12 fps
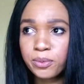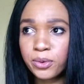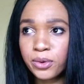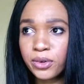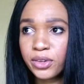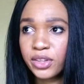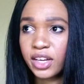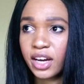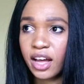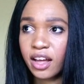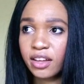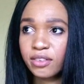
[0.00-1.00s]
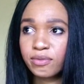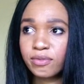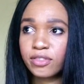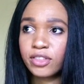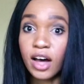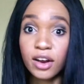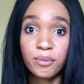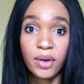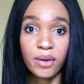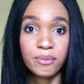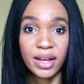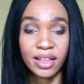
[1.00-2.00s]
and more that I thought
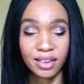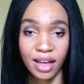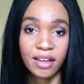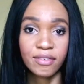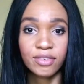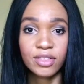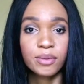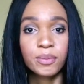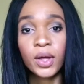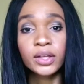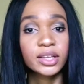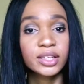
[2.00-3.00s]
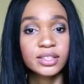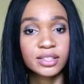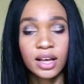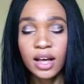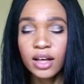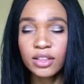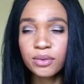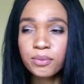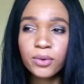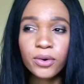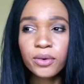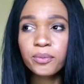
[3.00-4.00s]
about my life in the Balkans, the
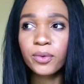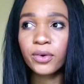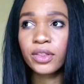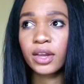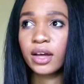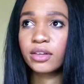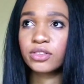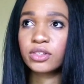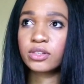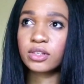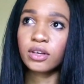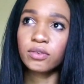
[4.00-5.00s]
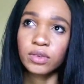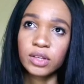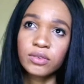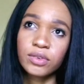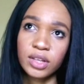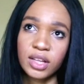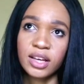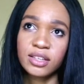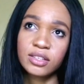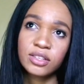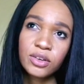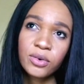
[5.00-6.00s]
more and more that I just like really
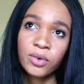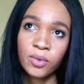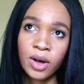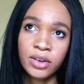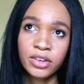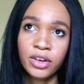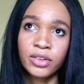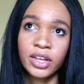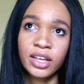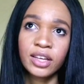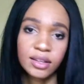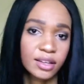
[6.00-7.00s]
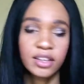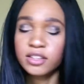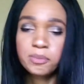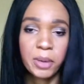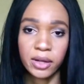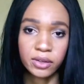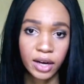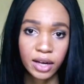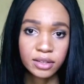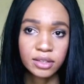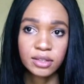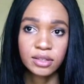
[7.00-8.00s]
realized, you know what, Nwando, like, it's
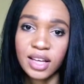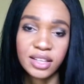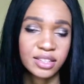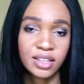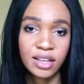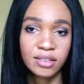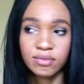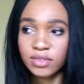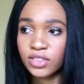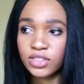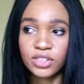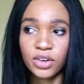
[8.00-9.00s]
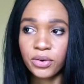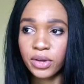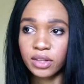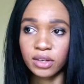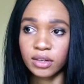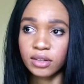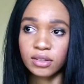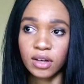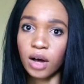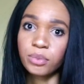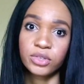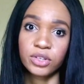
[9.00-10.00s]
Belgrade. That's it. There's no other
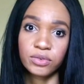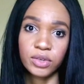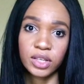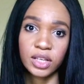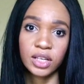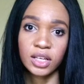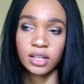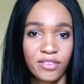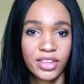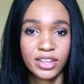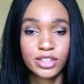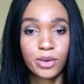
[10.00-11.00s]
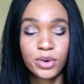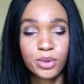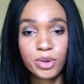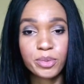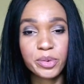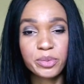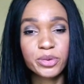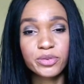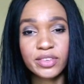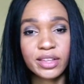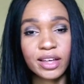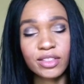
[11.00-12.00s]
option, really. I feel like so many people
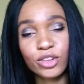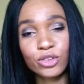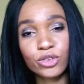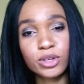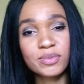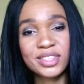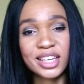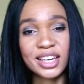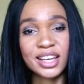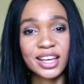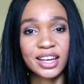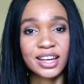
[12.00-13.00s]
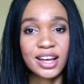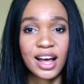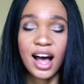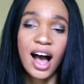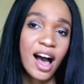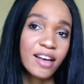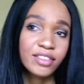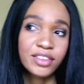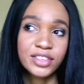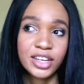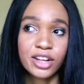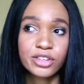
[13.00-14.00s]
move to like their dream city, and I
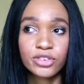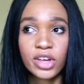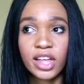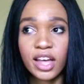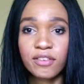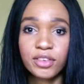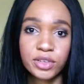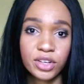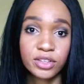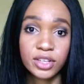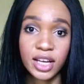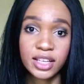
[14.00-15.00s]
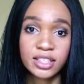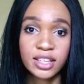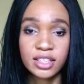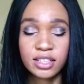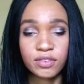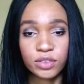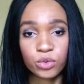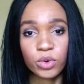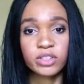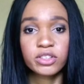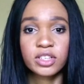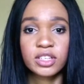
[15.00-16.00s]
lived in Australia, I lived here in the United States, I lived in
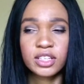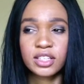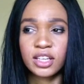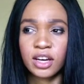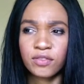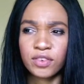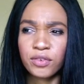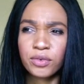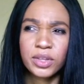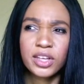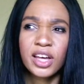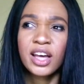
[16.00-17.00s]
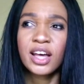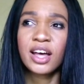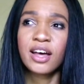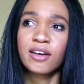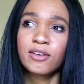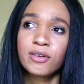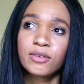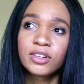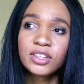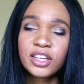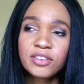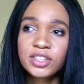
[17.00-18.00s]
Washington, DC, and I've never really
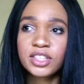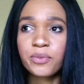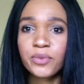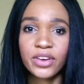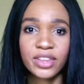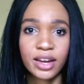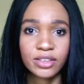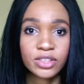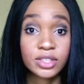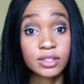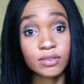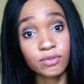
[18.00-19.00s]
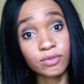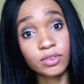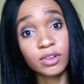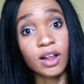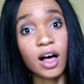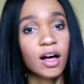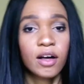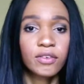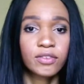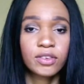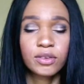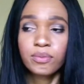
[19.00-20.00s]
lived somewhere that I just
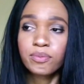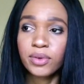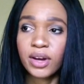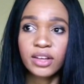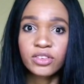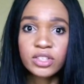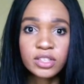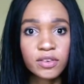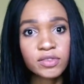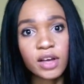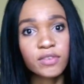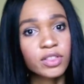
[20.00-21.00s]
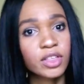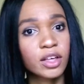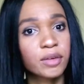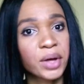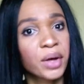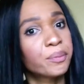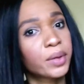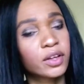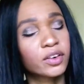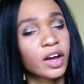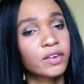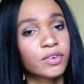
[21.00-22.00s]
loved. But I just loved everything about
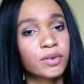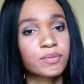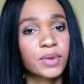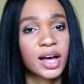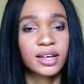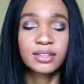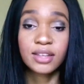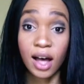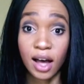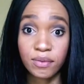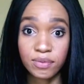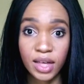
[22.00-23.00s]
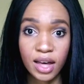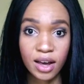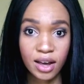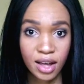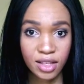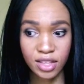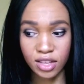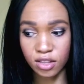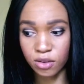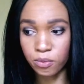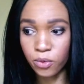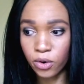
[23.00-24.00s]
Belgrade from my time there, and
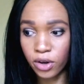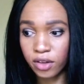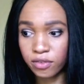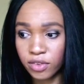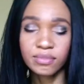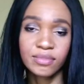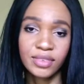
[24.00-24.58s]
then the more I've